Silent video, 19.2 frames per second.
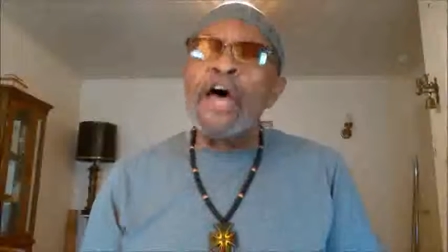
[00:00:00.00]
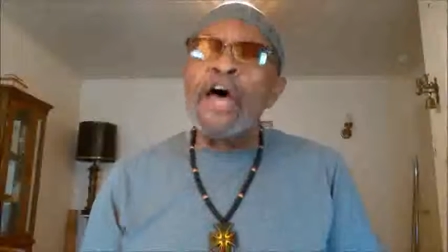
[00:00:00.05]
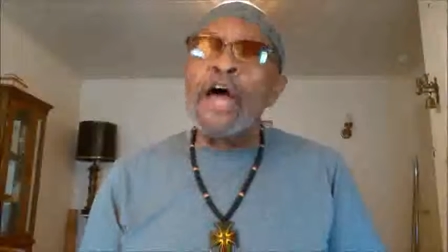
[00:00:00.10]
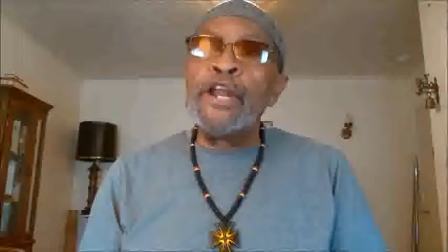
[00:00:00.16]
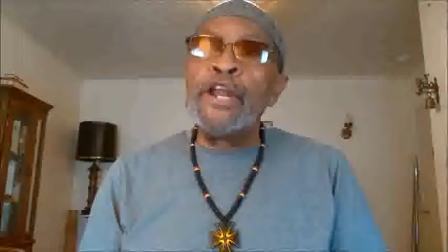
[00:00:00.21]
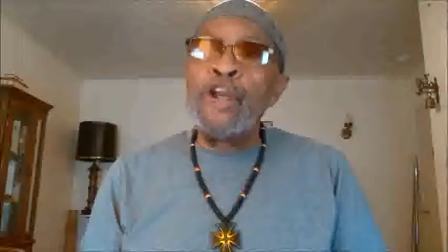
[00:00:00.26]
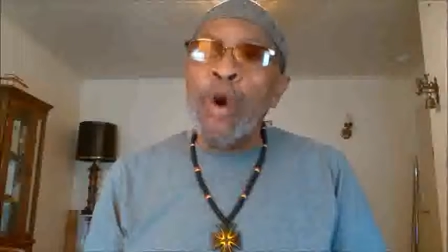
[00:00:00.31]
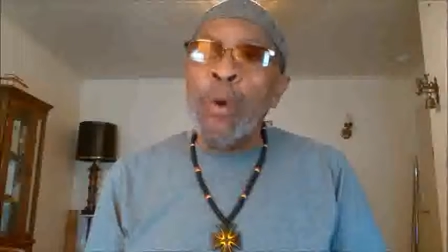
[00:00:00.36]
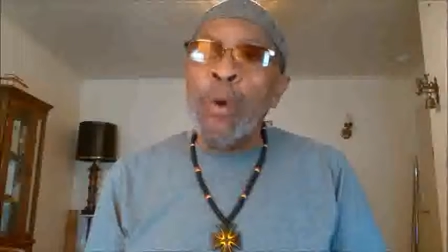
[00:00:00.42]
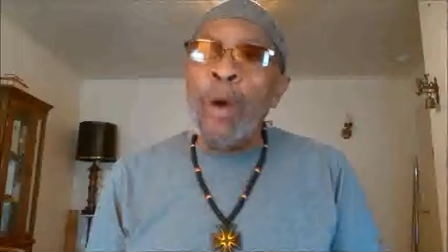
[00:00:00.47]

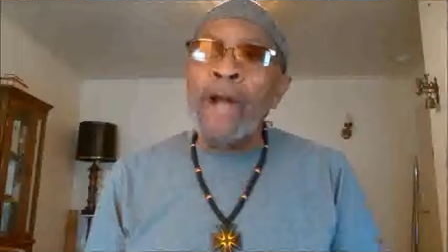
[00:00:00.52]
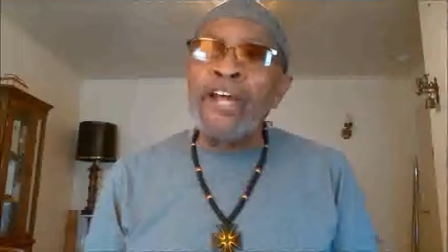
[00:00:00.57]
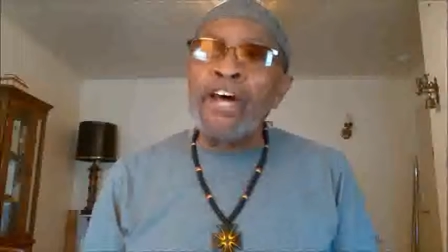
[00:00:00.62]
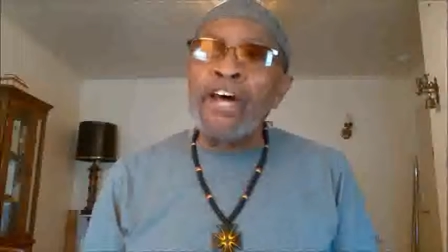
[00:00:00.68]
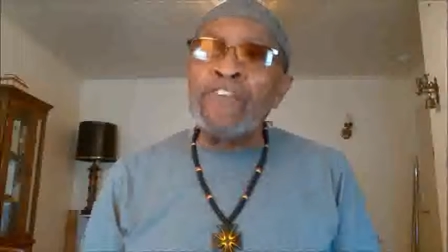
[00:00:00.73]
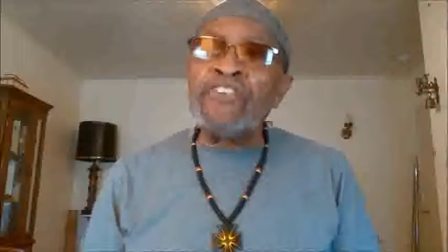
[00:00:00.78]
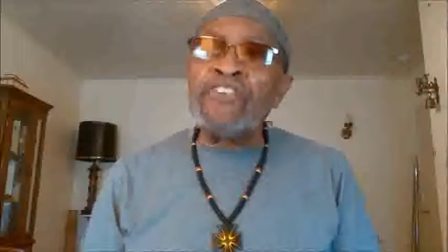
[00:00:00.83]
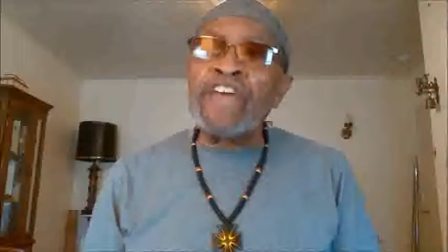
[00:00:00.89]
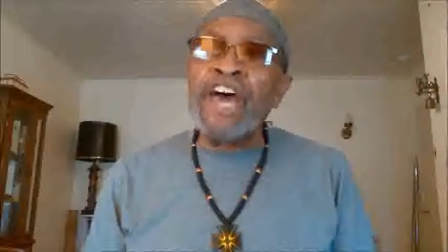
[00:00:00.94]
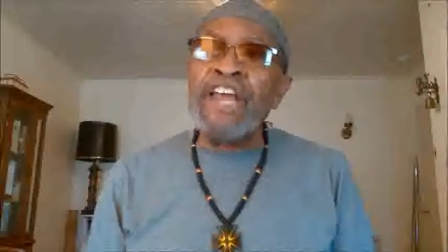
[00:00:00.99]
and no one
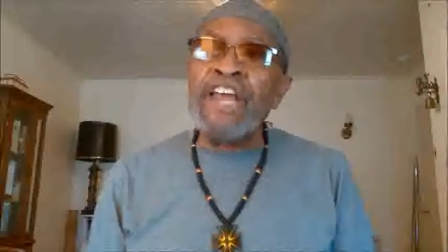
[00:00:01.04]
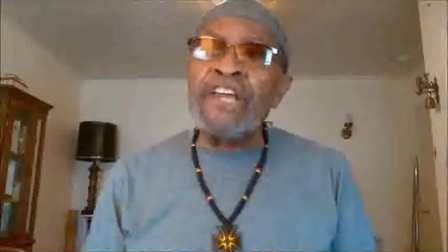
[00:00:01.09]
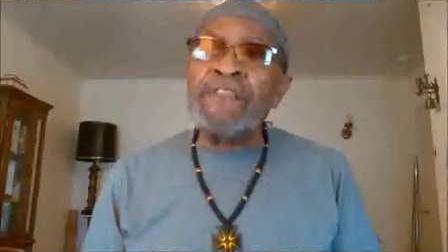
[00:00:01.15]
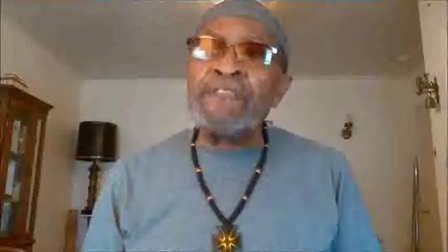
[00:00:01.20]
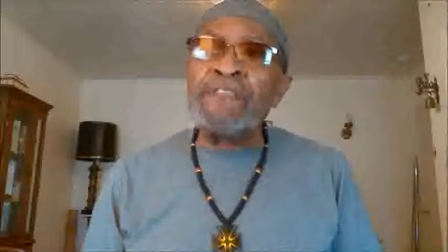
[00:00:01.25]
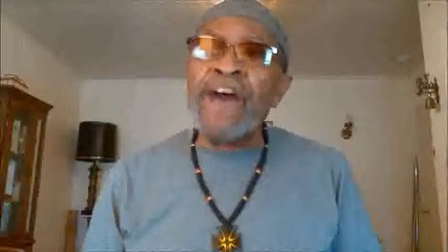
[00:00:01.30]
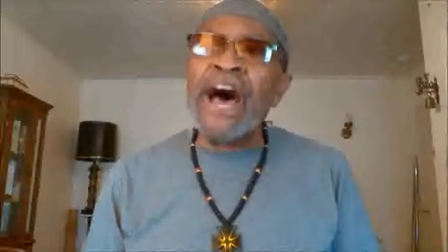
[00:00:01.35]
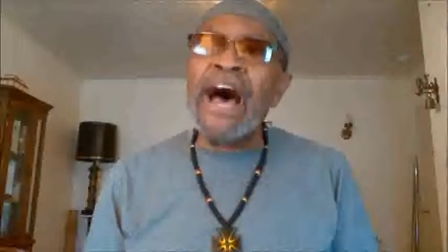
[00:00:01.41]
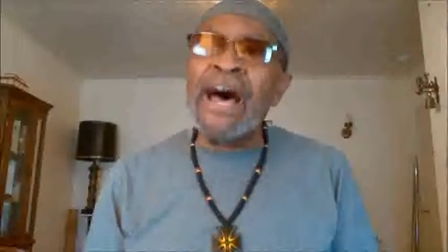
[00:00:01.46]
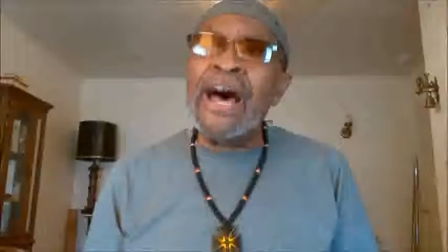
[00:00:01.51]
else can
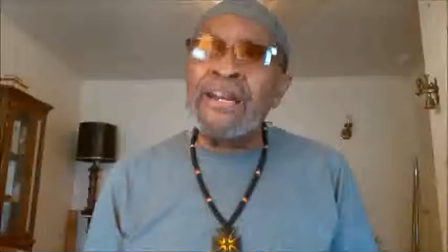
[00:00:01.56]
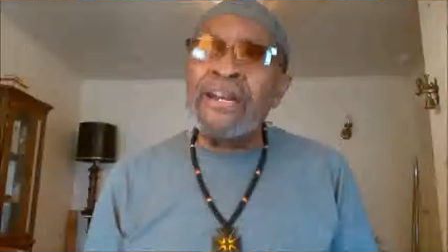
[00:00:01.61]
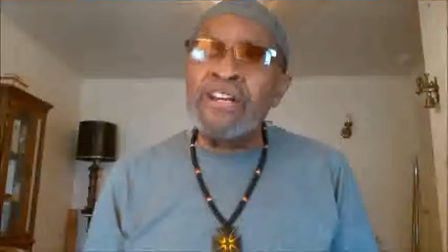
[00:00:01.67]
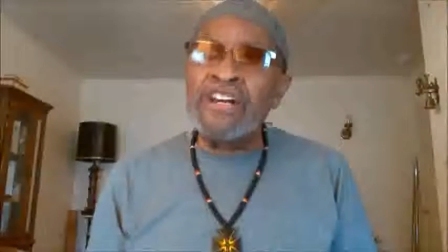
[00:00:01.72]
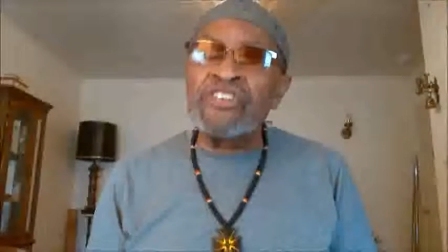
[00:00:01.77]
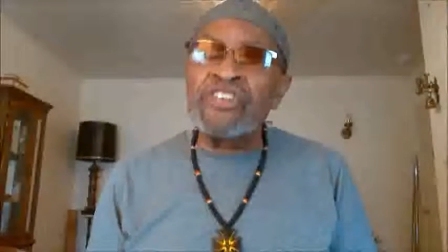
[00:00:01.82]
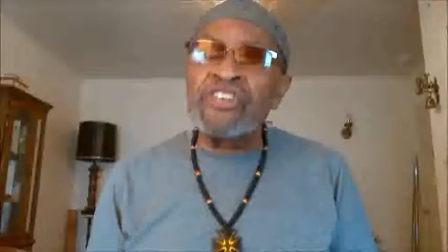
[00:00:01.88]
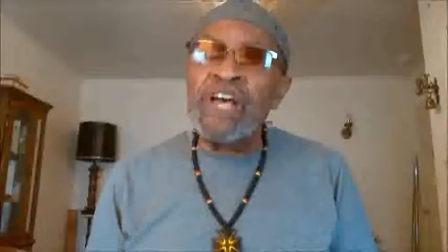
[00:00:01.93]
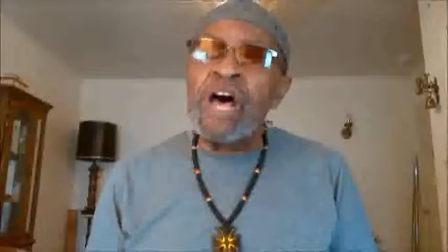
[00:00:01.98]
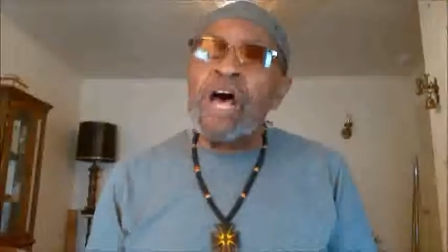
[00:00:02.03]
define
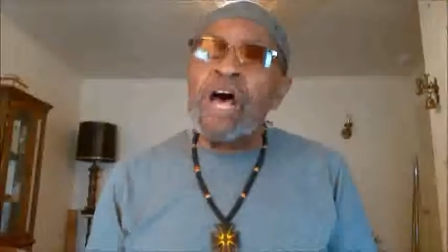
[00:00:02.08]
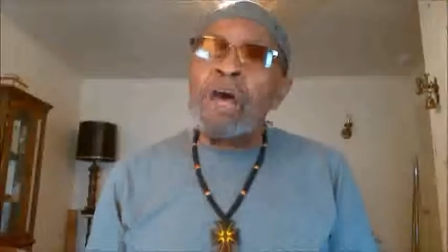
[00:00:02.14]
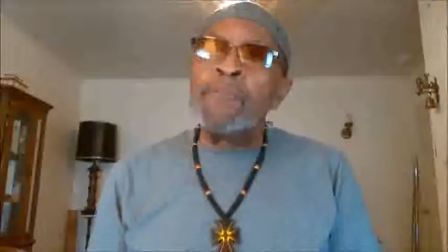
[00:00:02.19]
us.